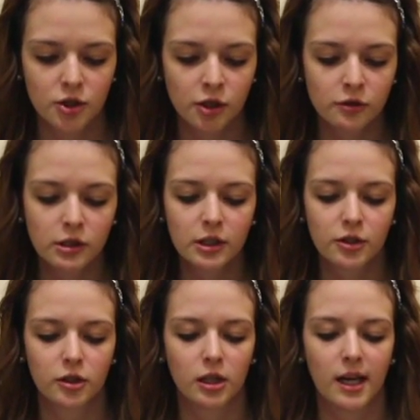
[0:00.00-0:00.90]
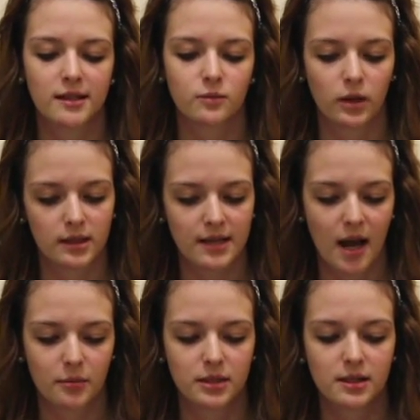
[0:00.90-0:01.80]
Children internalize what has
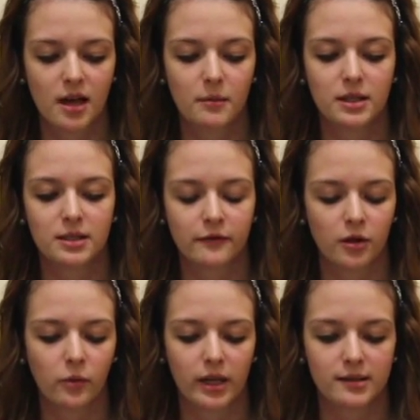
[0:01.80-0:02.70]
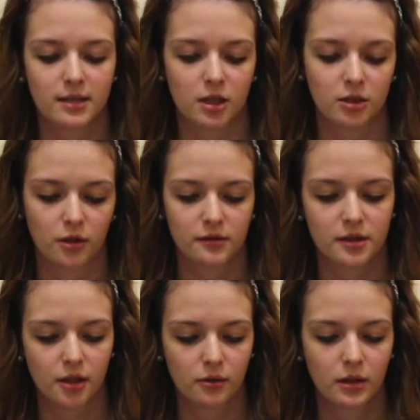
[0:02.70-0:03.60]
happened to them in different ways than
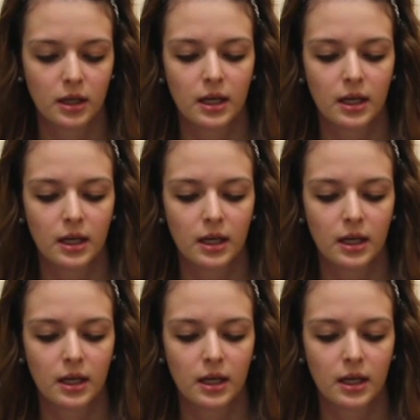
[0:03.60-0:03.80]
adults do.